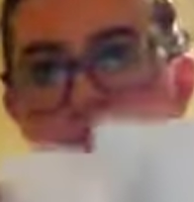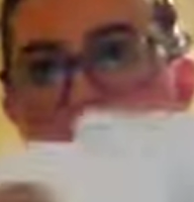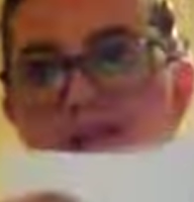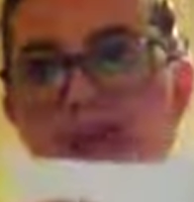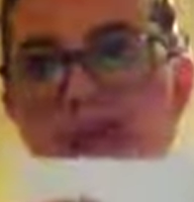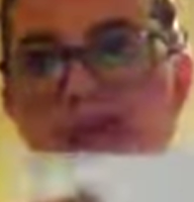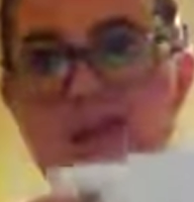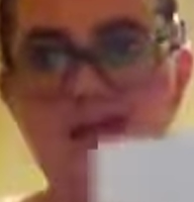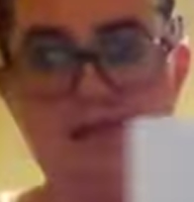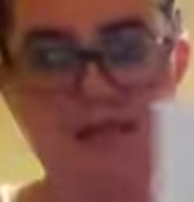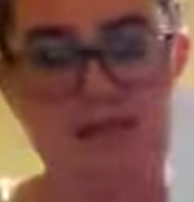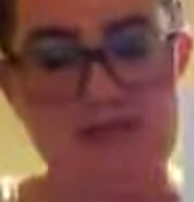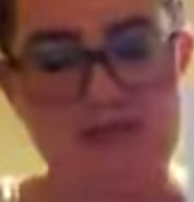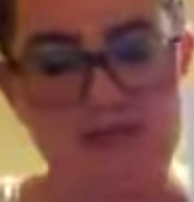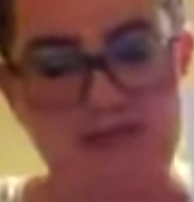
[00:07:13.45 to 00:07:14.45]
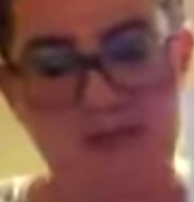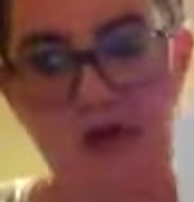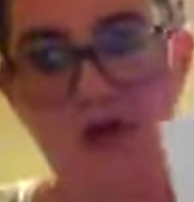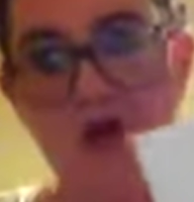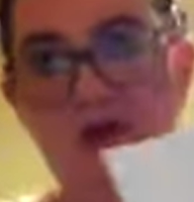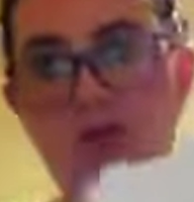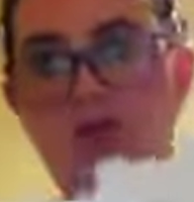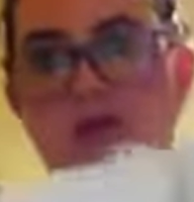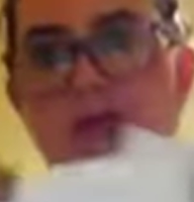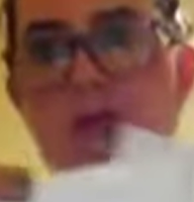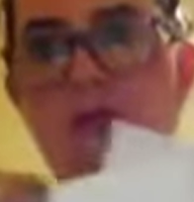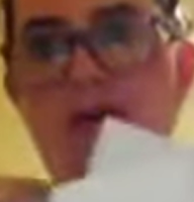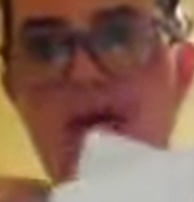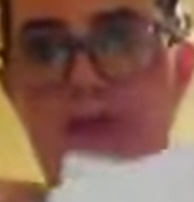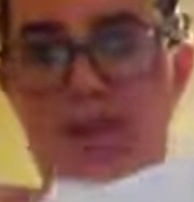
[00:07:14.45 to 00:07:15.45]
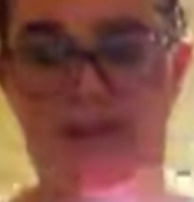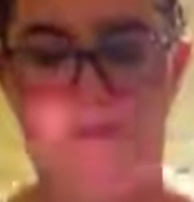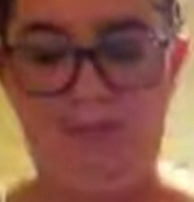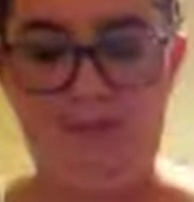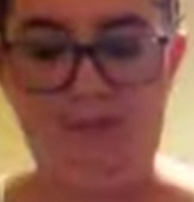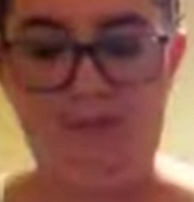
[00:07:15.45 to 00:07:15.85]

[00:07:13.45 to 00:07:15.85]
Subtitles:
pieces of paper.